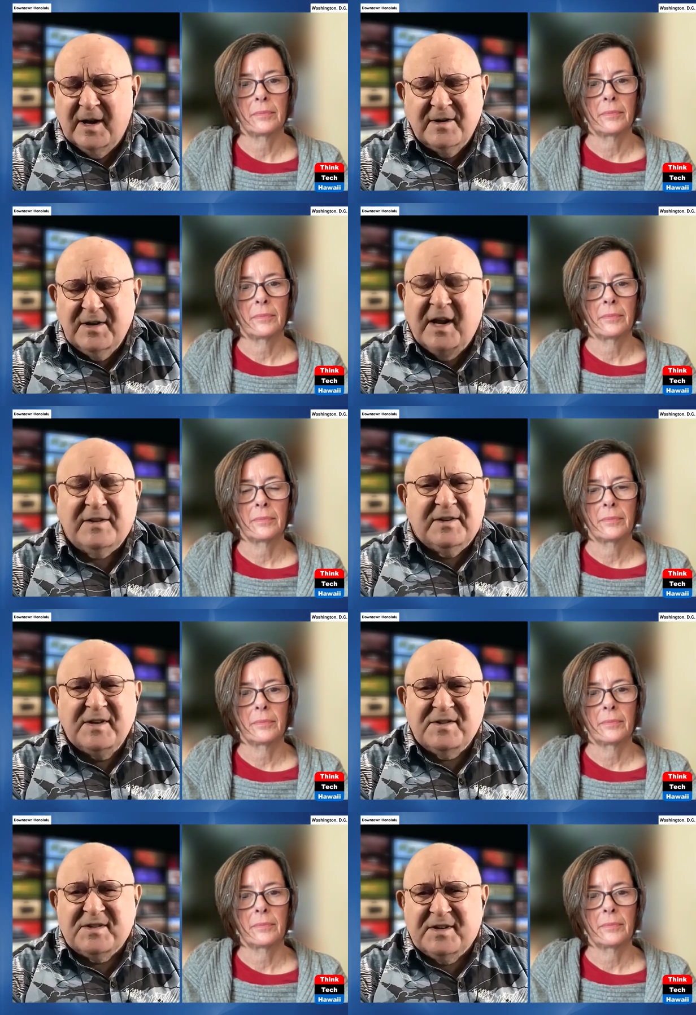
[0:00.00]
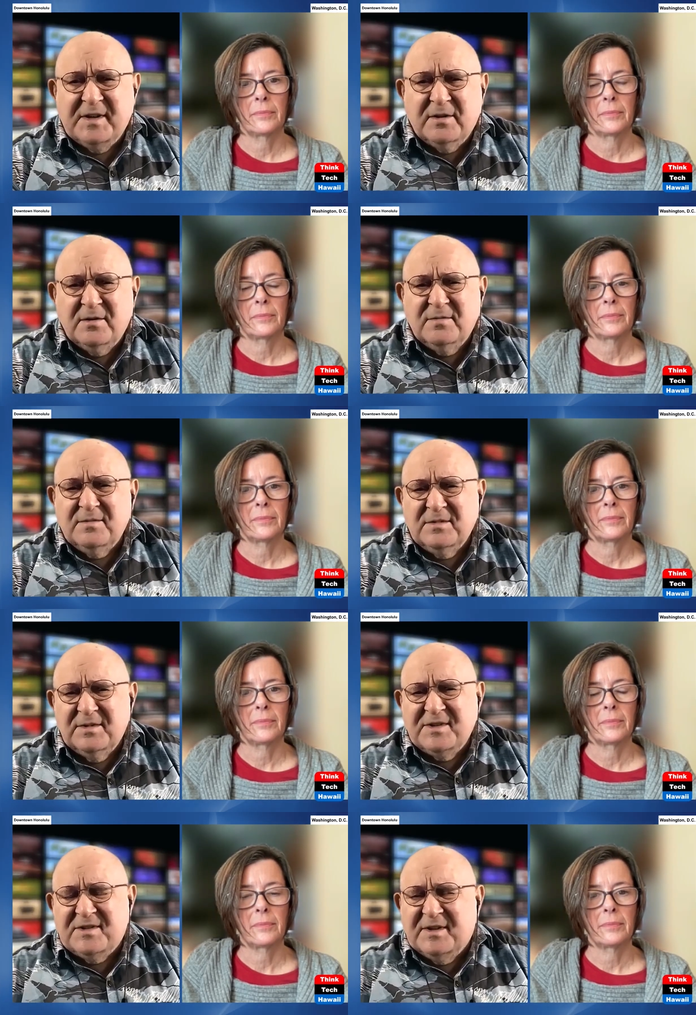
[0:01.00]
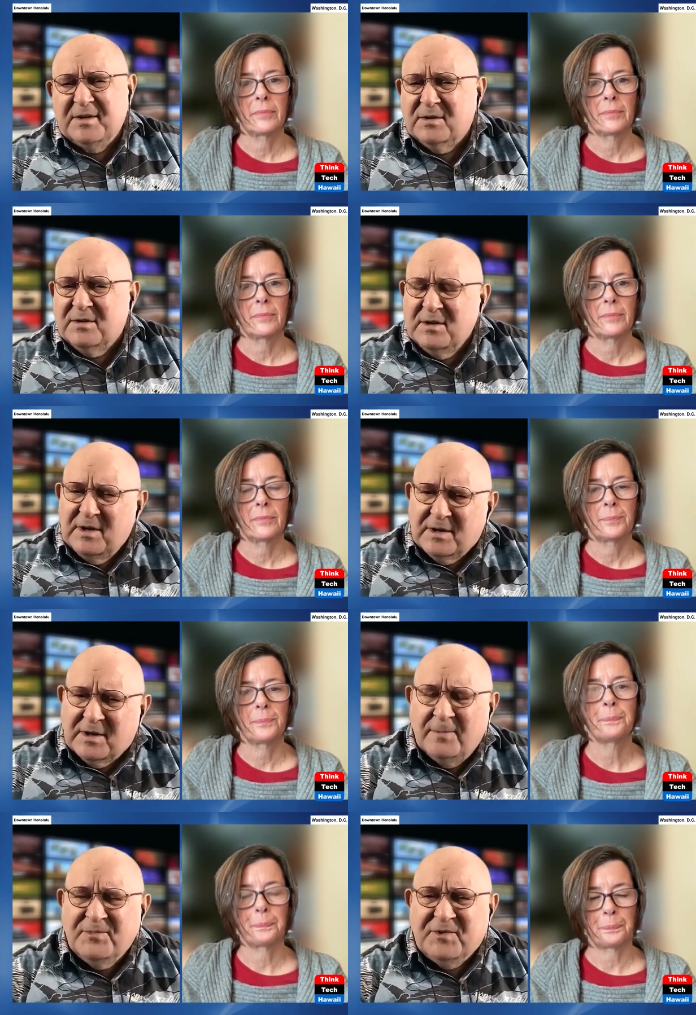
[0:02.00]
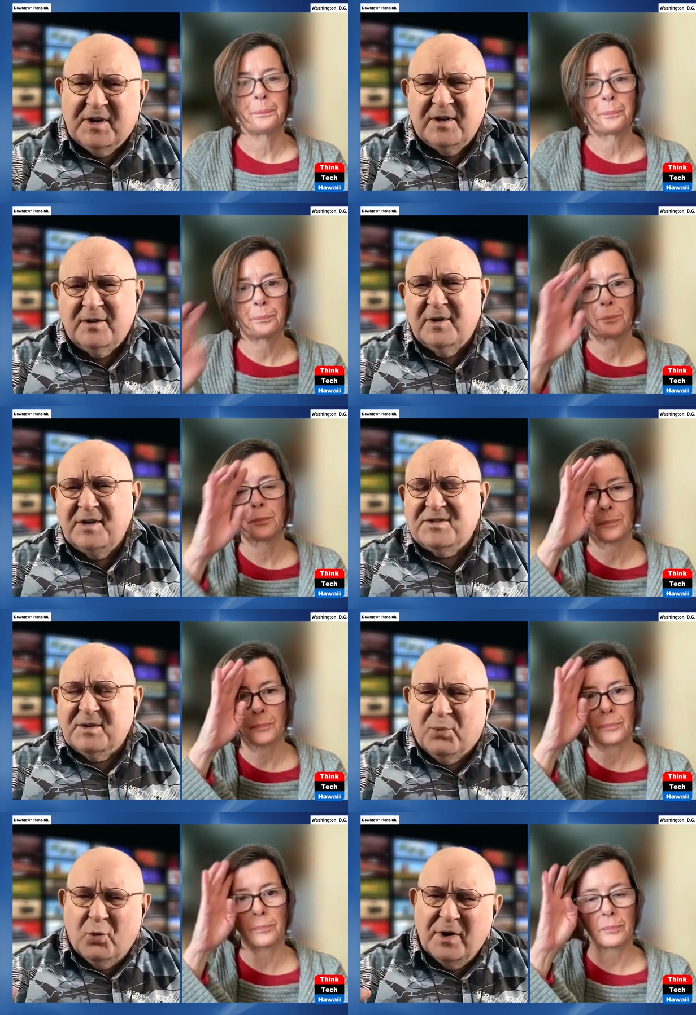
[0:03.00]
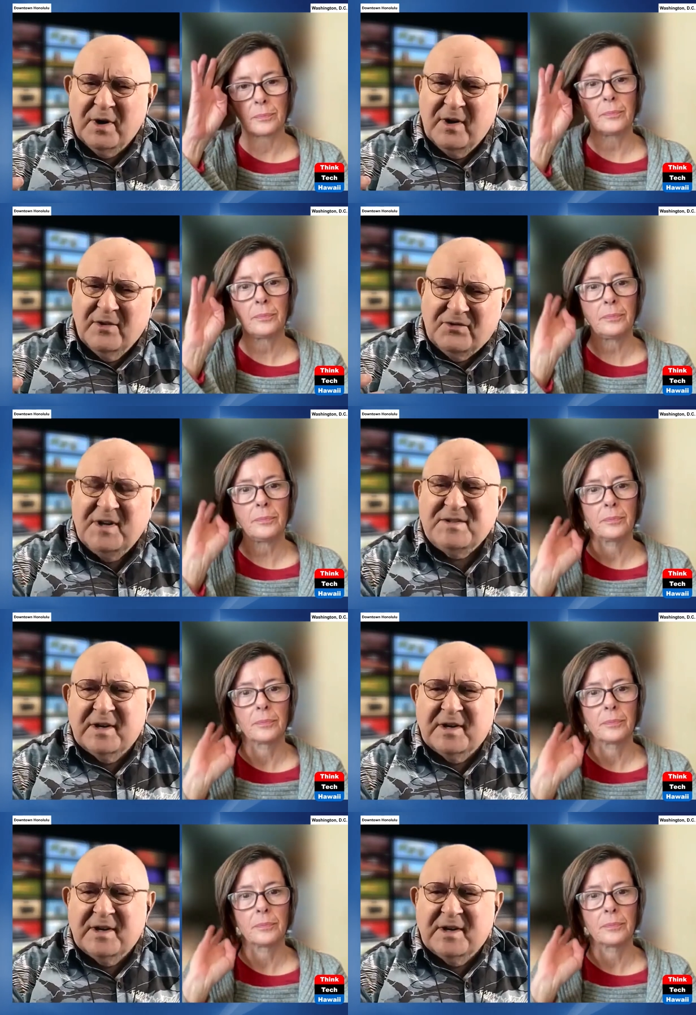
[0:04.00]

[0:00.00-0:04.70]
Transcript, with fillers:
Speaker 1: and yet they still they still come together and support things